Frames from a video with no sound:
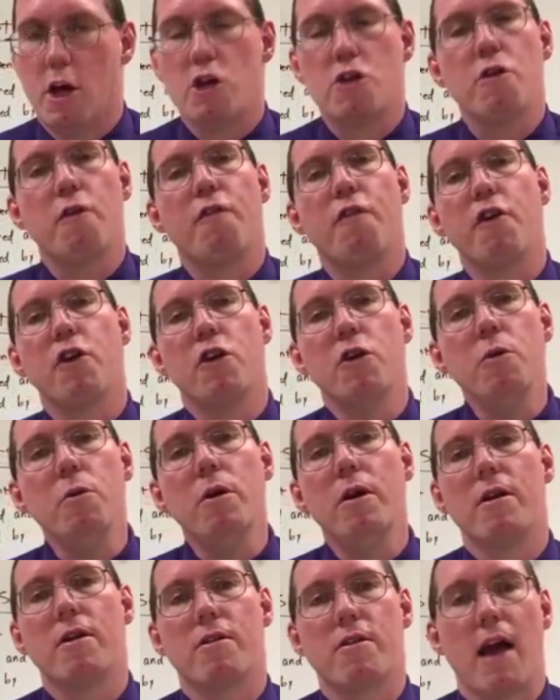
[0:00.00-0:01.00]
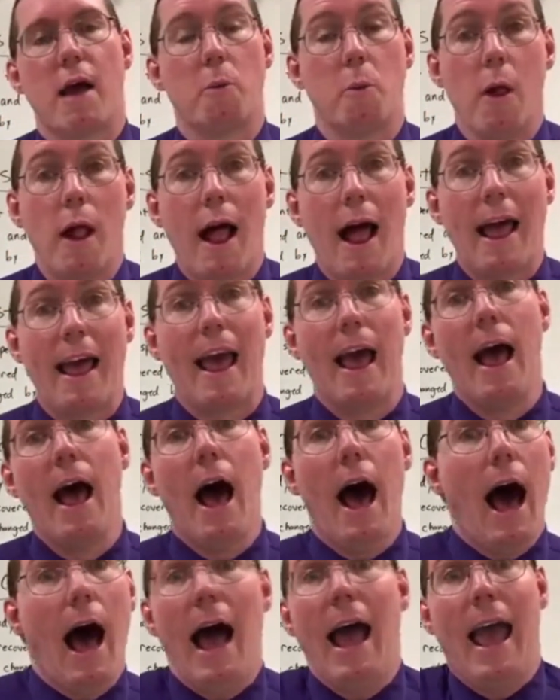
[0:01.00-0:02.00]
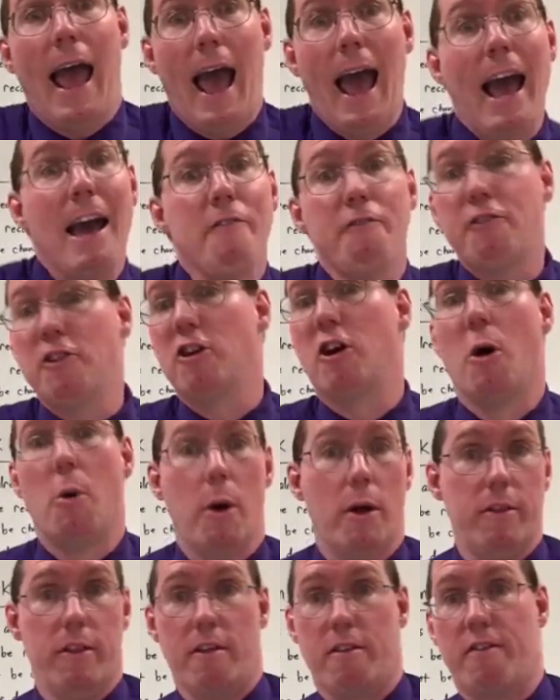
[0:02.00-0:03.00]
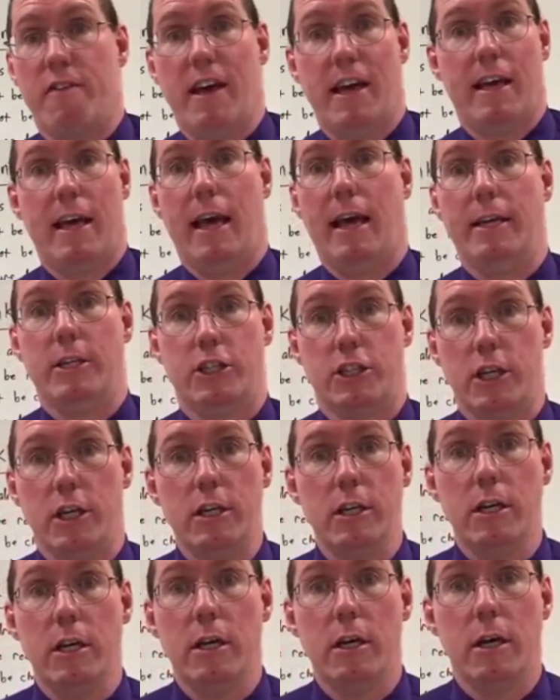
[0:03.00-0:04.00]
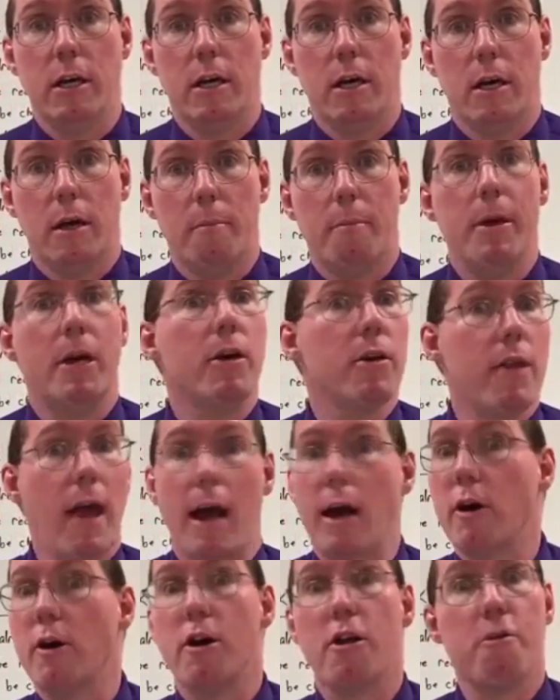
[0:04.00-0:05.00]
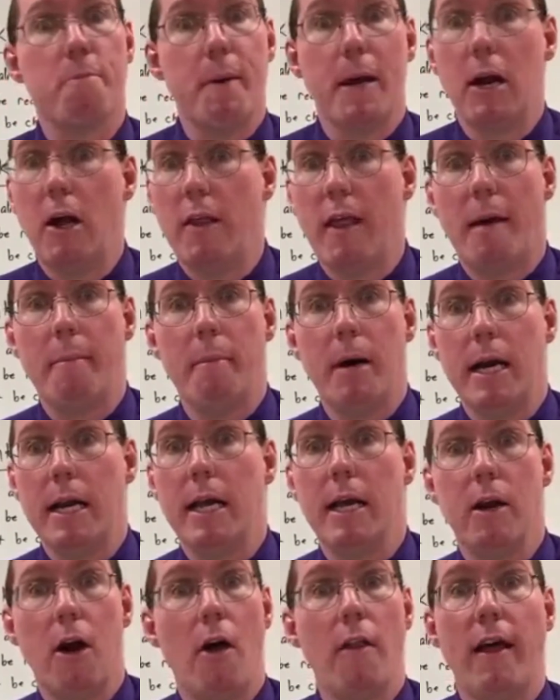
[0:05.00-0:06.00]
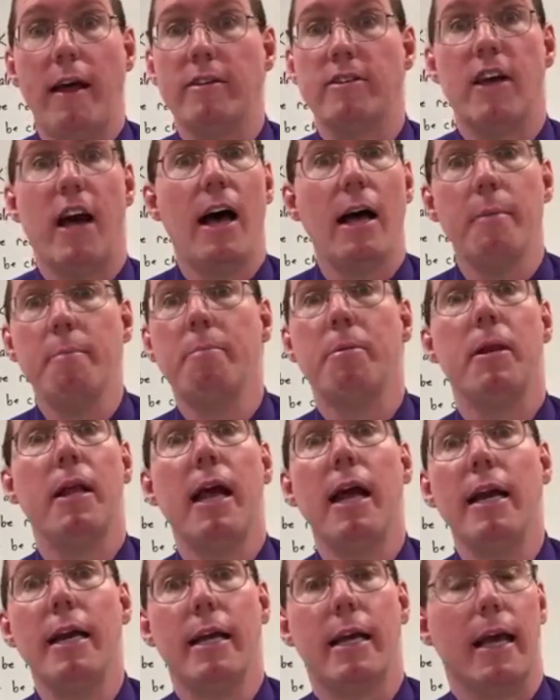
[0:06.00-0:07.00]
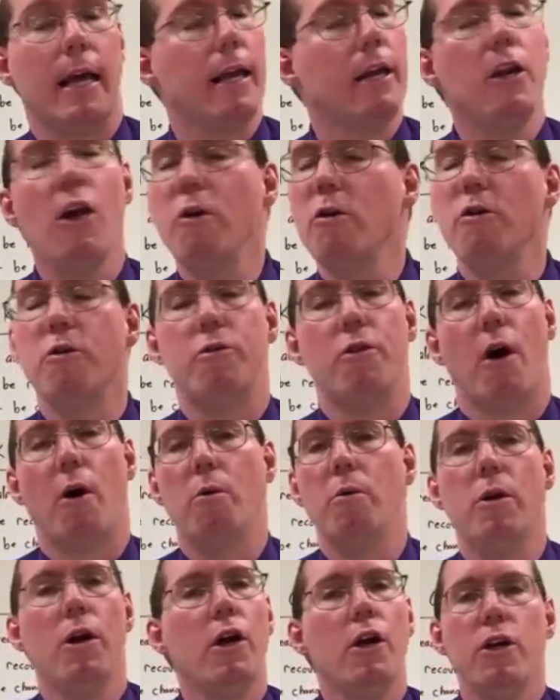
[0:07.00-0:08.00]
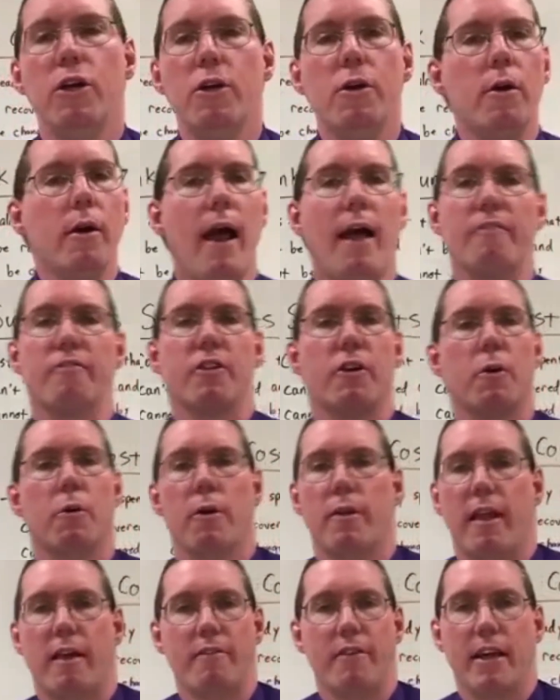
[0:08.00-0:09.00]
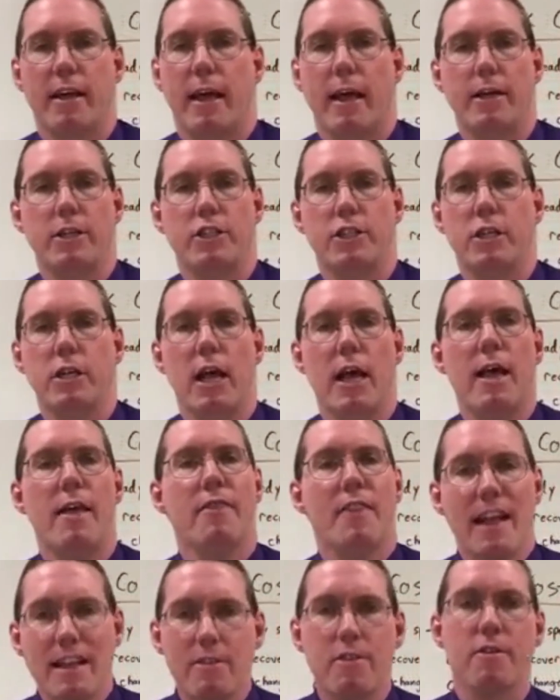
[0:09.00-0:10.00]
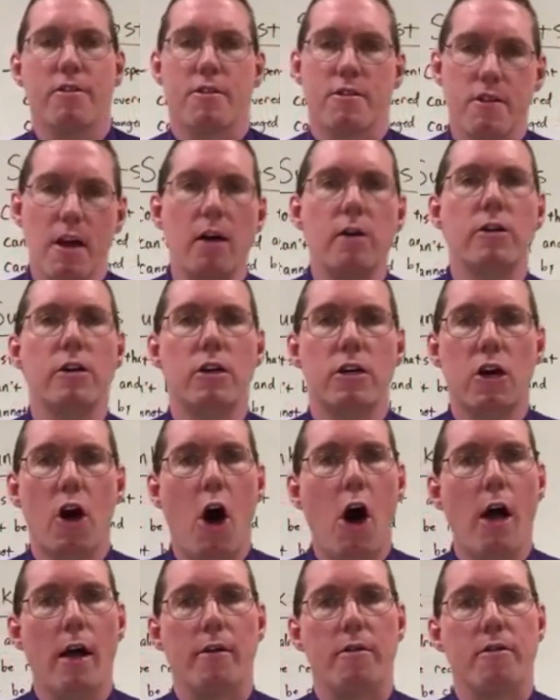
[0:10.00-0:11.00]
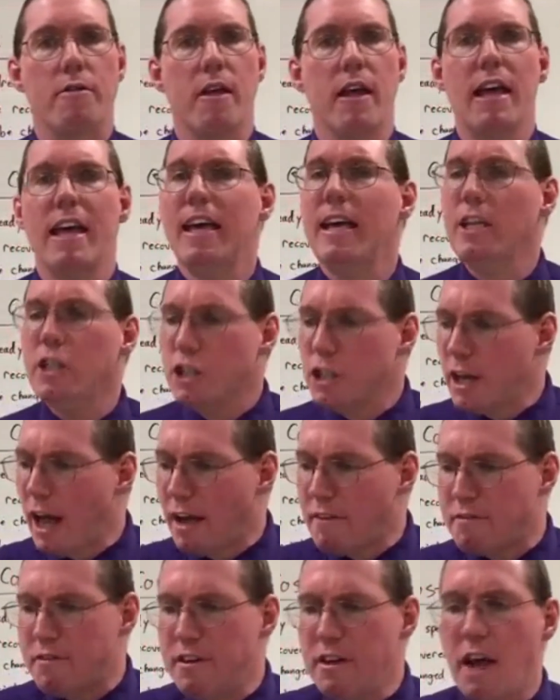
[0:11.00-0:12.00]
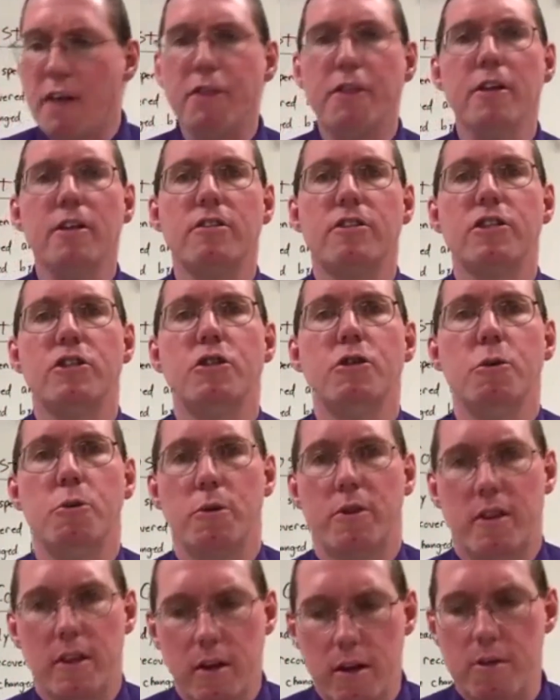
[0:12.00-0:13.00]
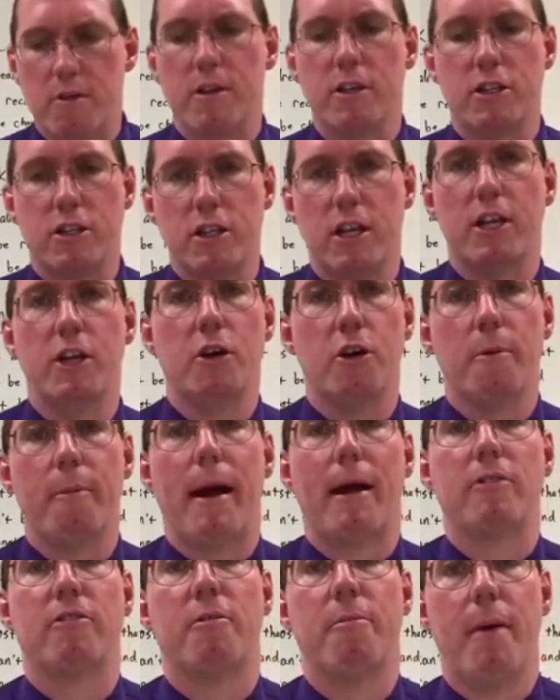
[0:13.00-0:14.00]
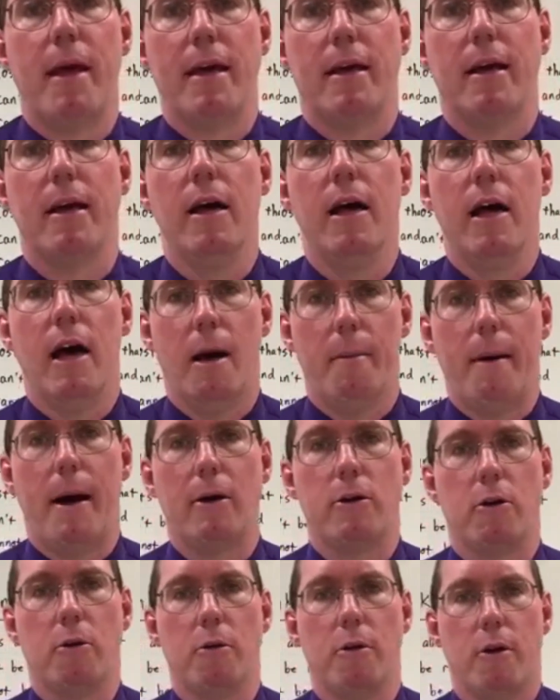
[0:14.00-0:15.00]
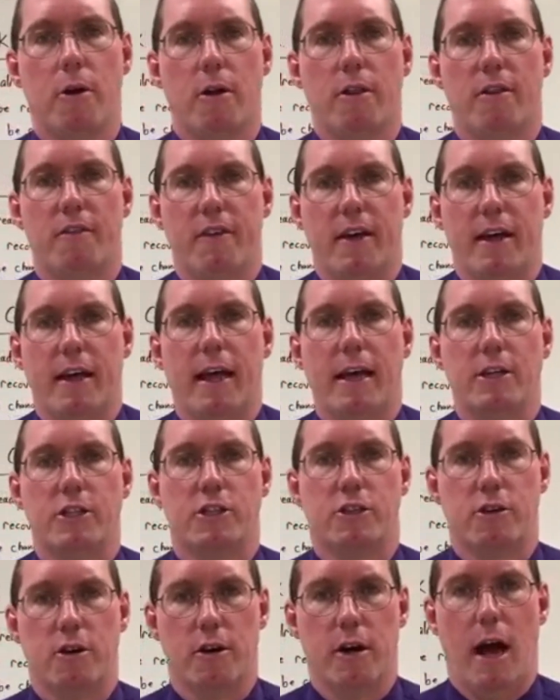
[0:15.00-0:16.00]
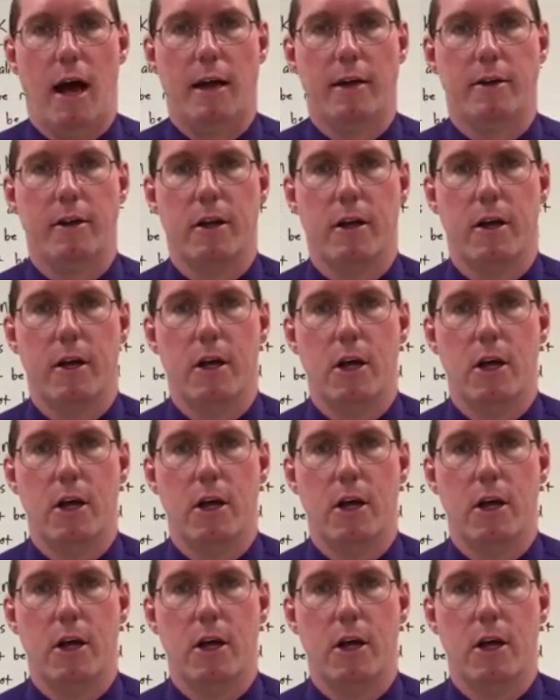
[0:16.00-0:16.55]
So for you to decide, well, I have to go on this vacation because I already spent all that money and all that time planning it. No, you don't. You don't have to go on that vacation. That's a sunk cost. It should have nothing to do with the decision that you're about to make about going on the vacation or not.